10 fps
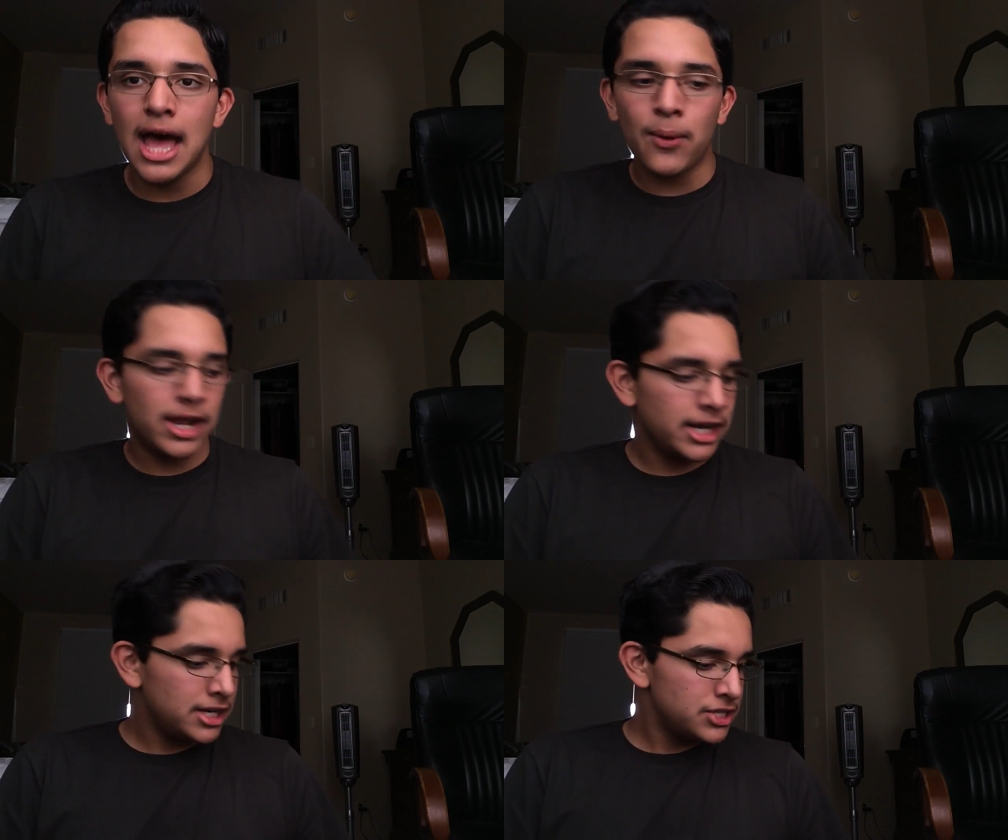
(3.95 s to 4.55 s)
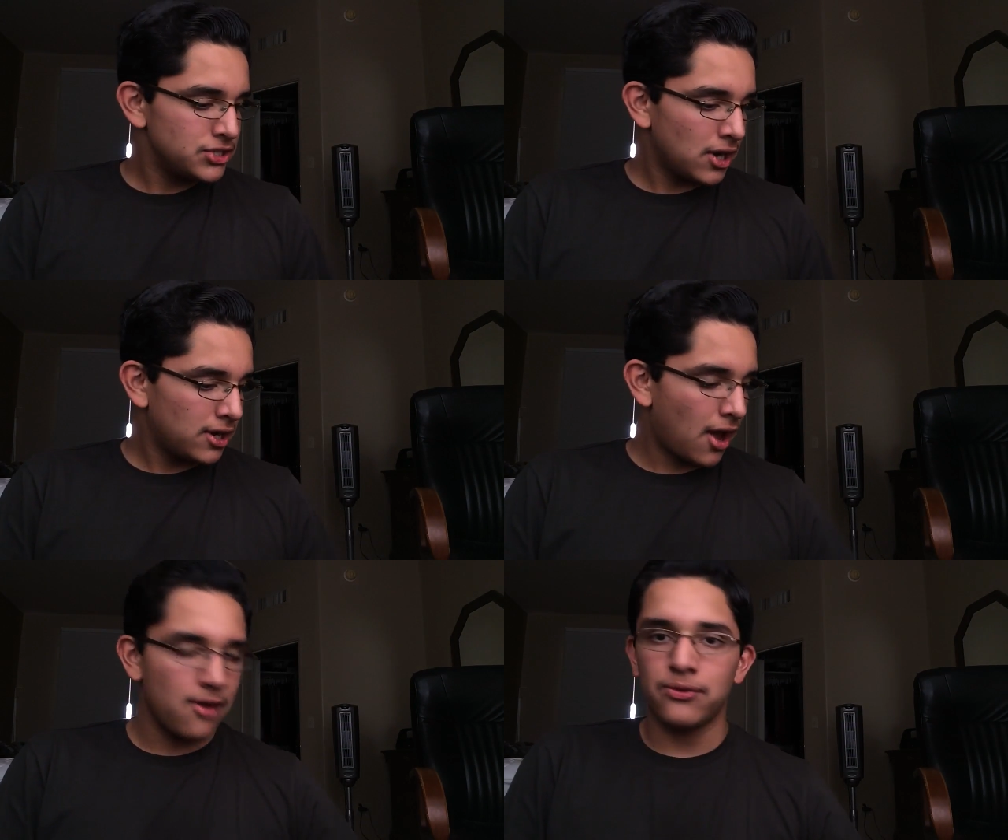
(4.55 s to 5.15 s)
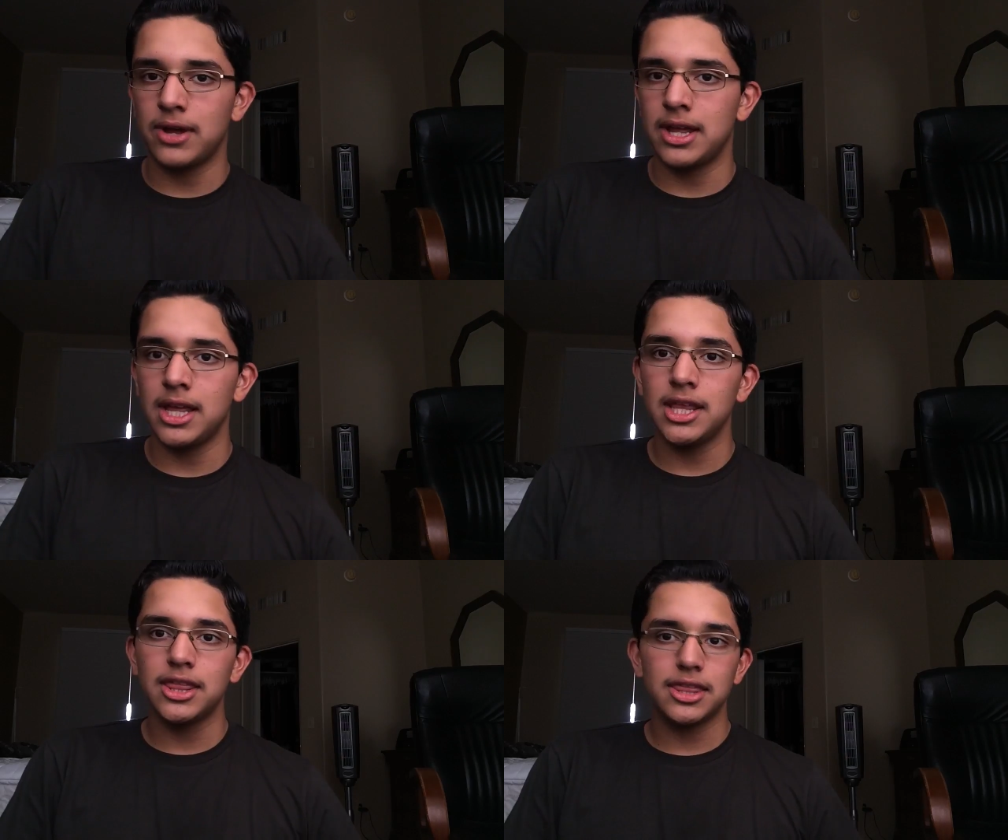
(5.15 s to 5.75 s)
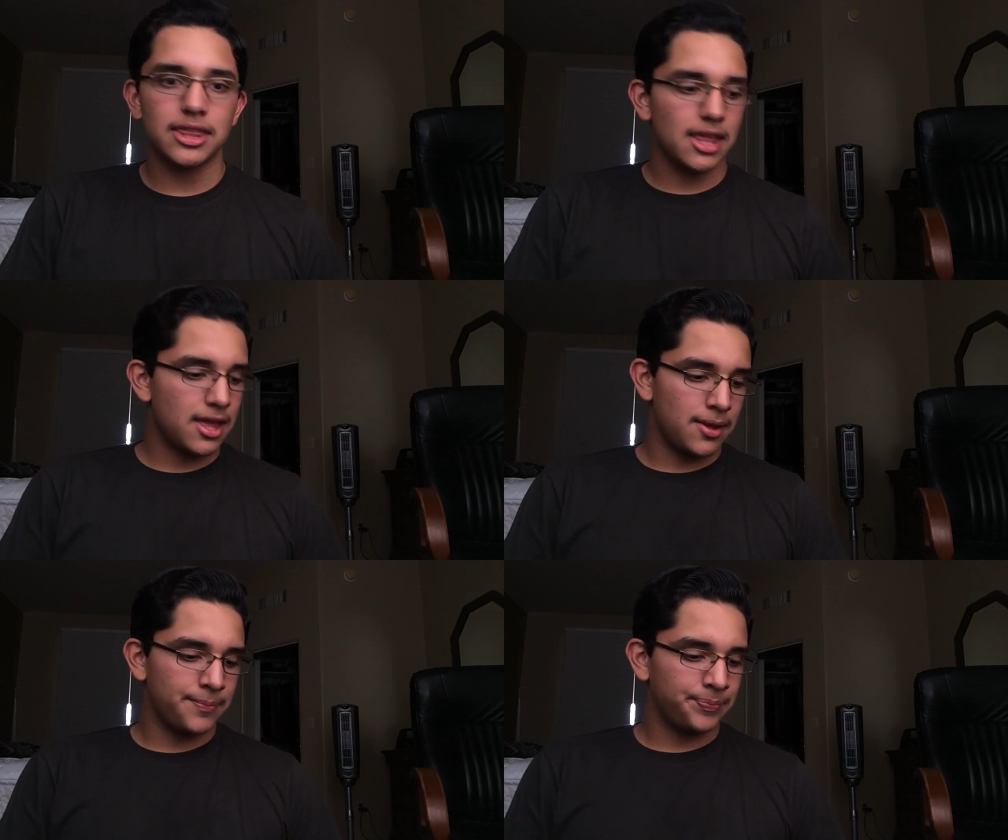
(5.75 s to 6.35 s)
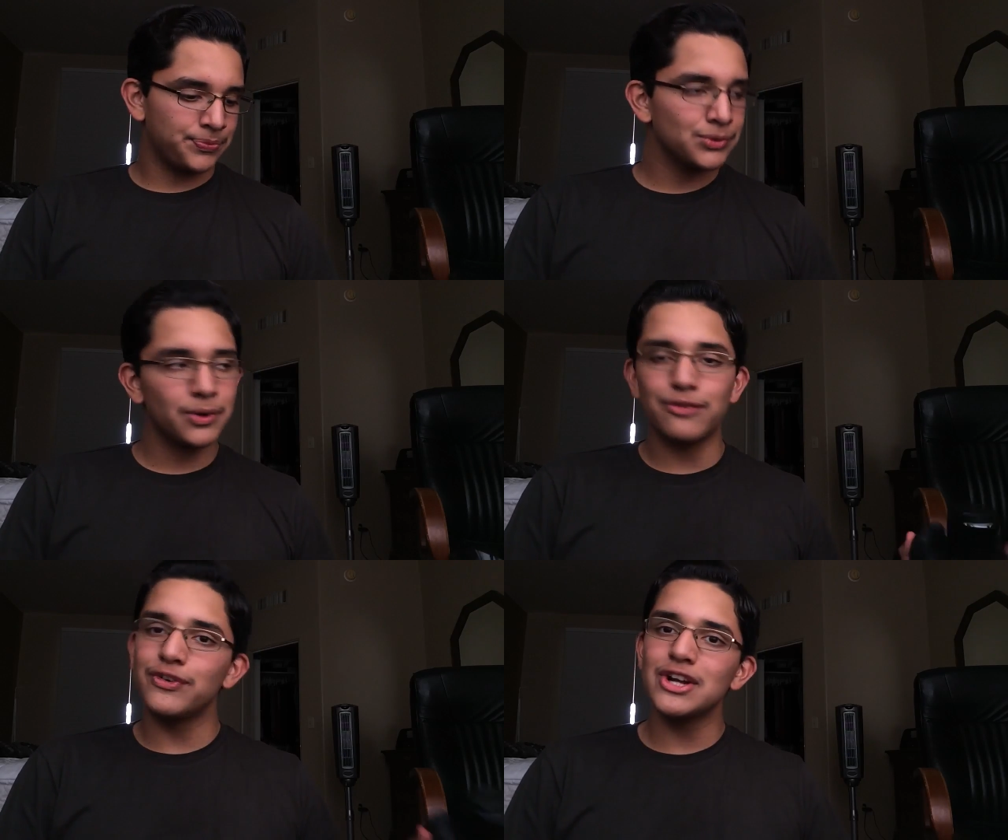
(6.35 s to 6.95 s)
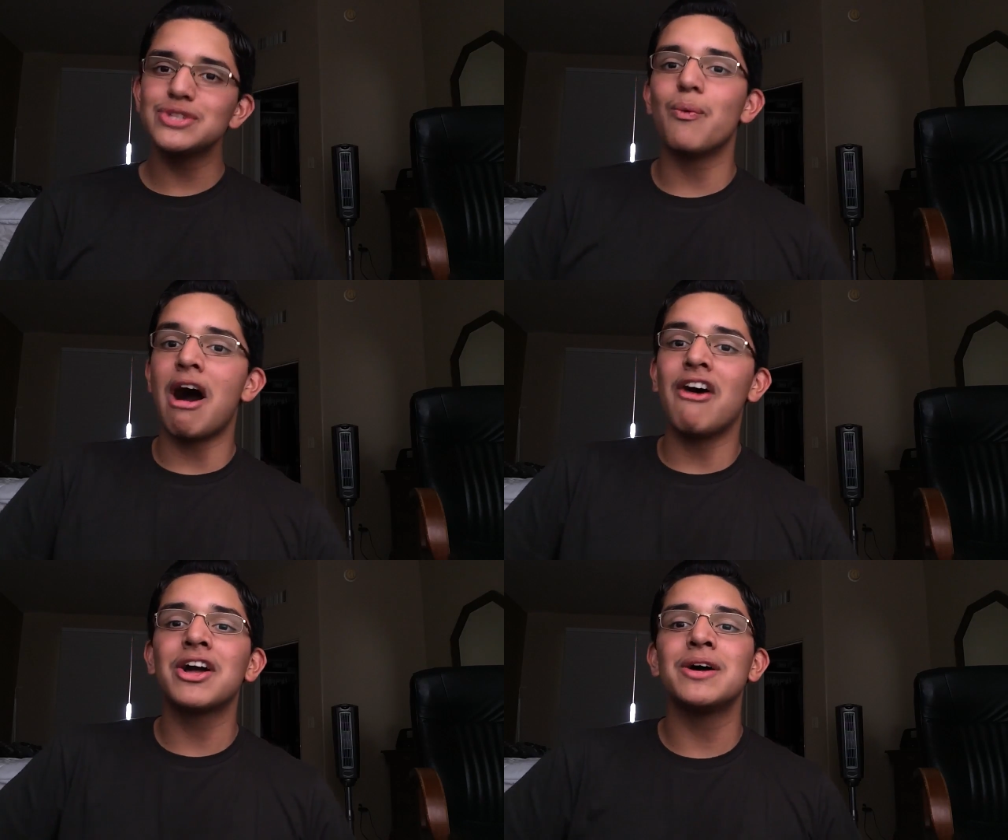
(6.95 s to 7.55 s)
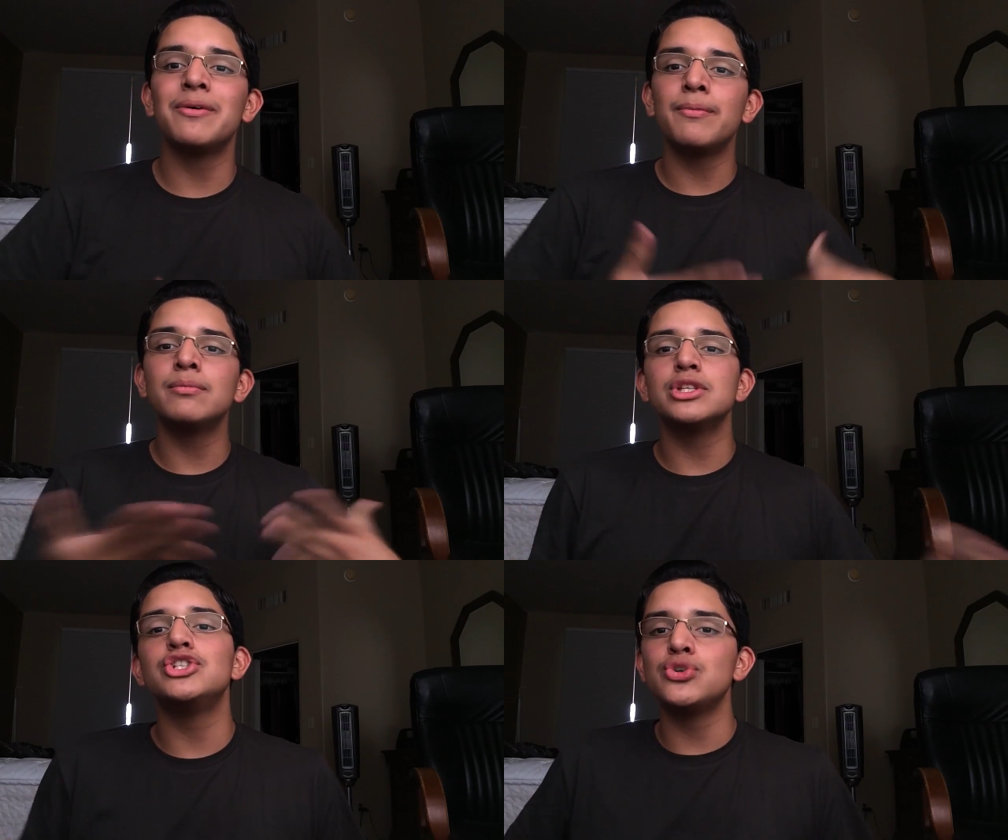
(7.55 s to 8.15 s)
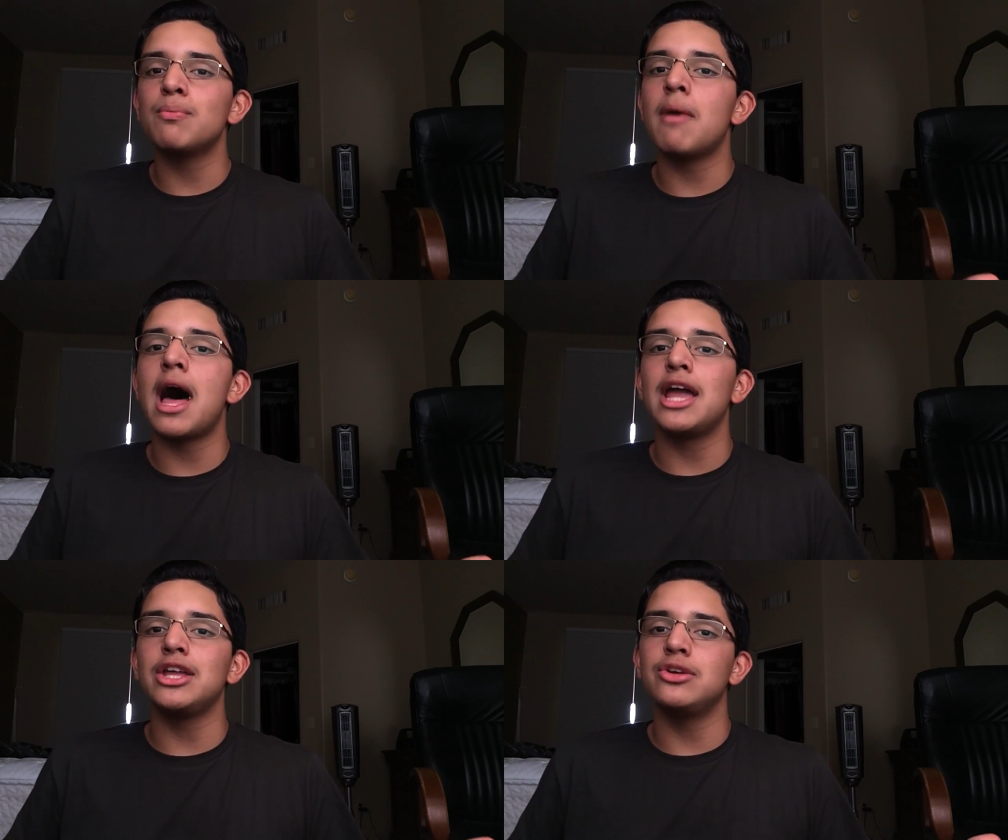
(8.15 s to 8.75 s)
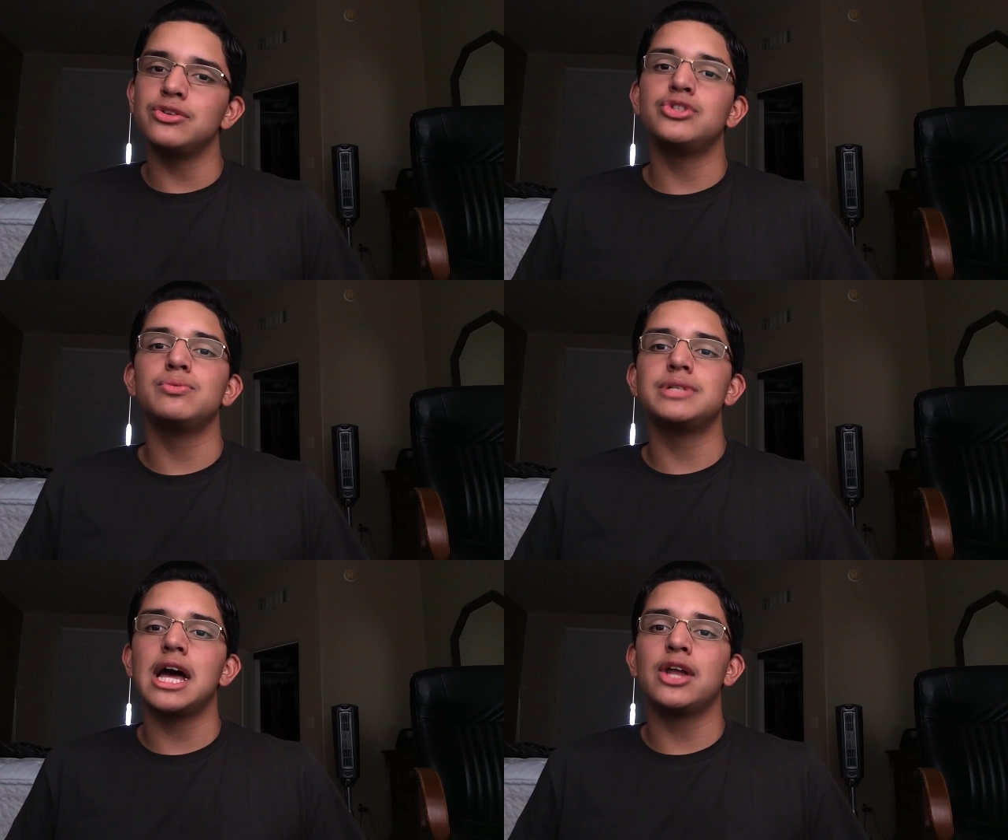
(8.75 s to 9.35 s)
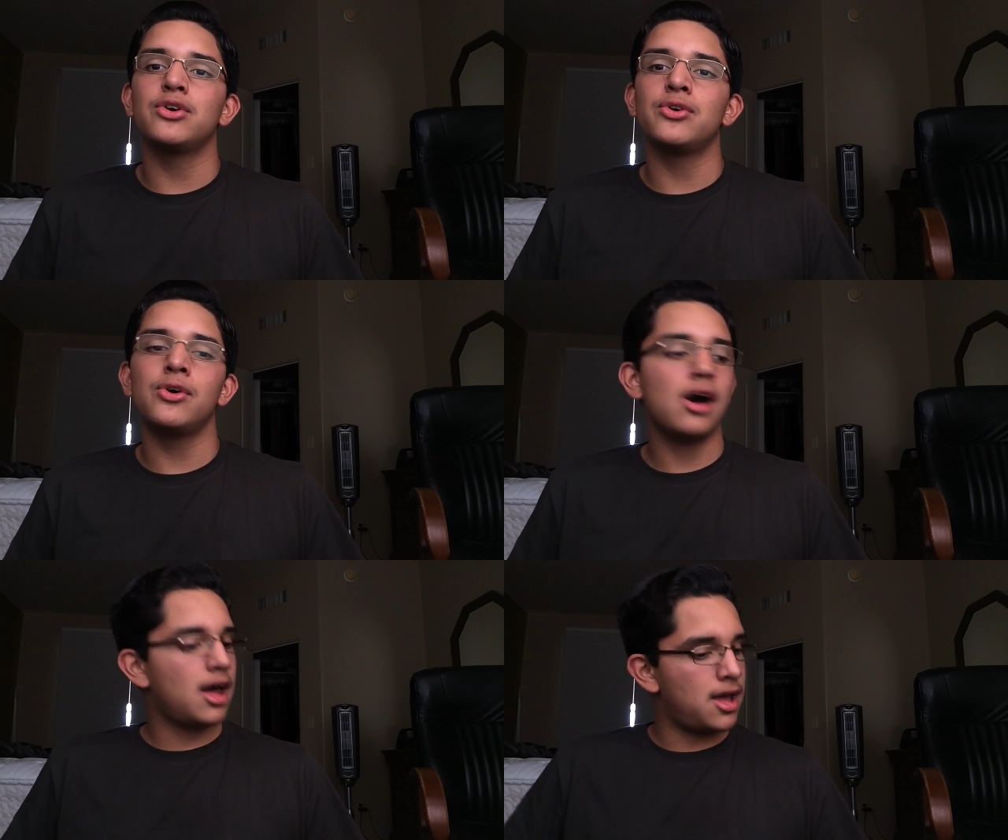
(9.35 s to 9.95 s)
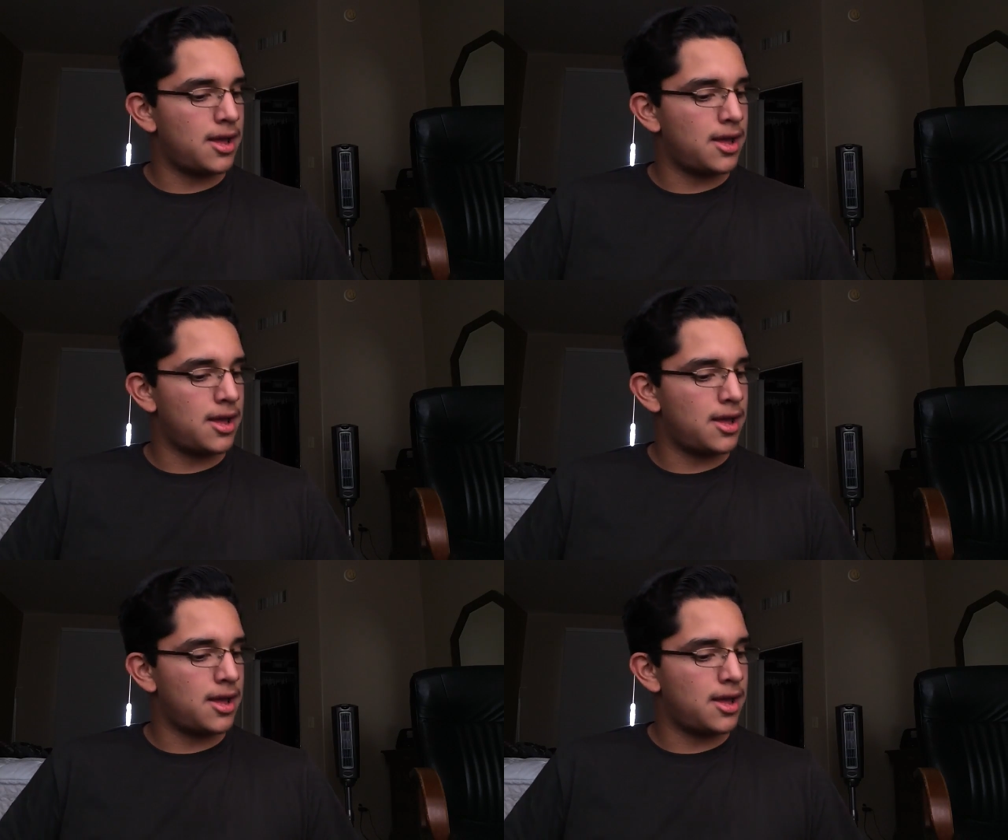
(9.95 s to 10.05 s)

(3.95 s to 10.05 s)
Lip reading: wanted to start off with, well, first, welcome to my YouTube channel.